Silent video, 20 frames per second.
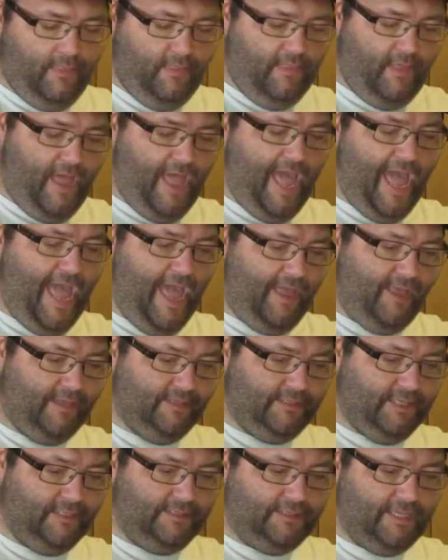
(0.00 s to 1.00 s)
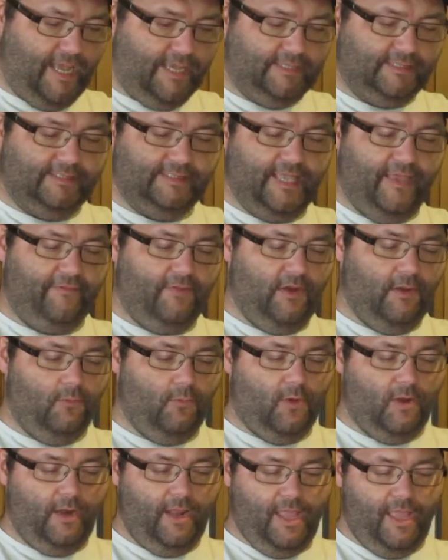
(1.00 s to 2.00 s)
The hat is a size 7
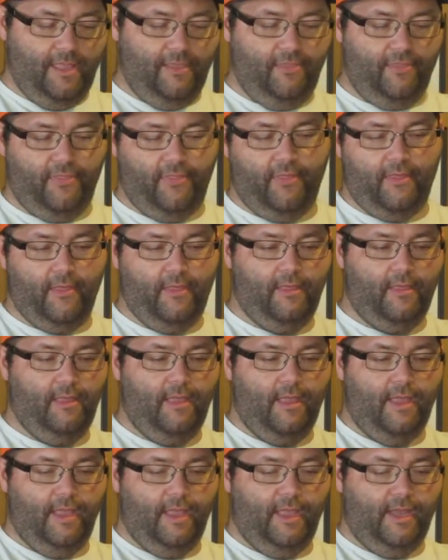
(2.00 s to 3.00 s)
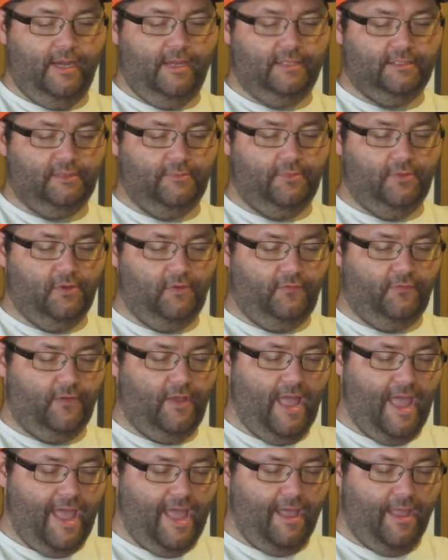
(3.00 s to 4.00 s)
1/8. It is a beautiful
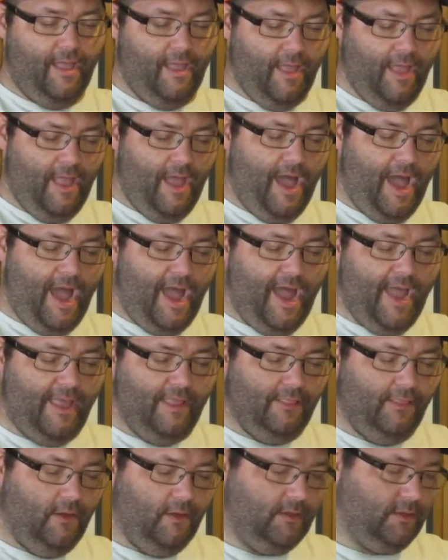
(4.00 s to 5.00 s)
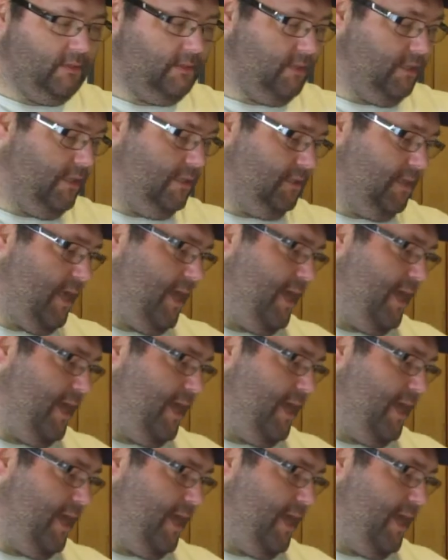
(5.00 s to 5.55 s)
hat. I looked and